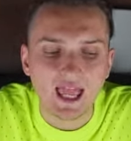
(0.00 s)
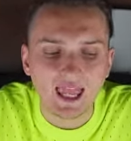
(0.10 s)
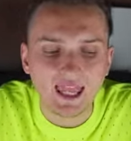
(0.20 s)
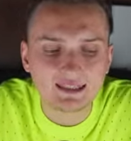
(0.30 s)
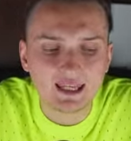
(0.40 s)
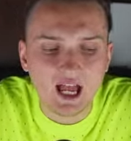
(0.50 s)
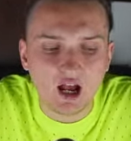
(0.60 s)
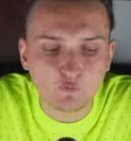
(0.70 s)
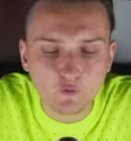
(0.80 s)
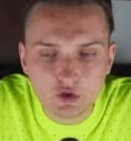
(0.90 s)
And
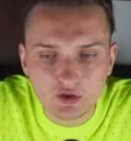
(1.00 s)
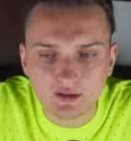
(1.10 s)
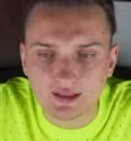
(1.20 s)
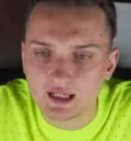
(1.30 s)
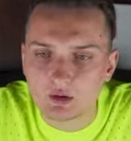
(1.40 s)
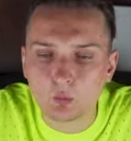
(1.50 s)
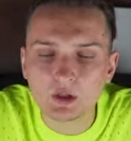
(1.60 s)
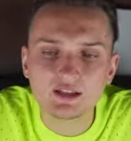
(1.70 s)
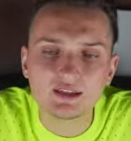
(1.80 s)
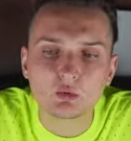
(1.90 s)
unfortunately,
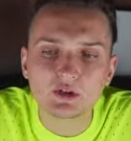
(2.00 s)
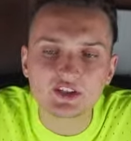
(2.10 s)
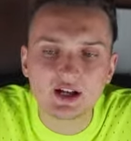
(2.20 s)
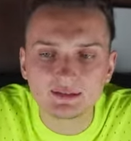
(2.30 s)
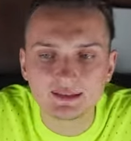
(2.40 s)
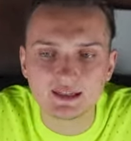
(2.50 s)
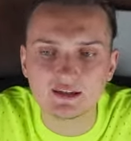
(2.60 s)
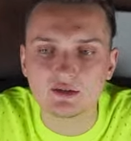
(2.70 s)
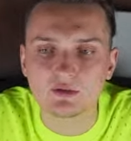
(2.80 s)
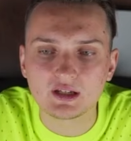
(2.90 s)
what it resulted
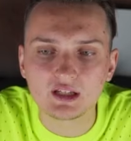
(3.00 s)
into?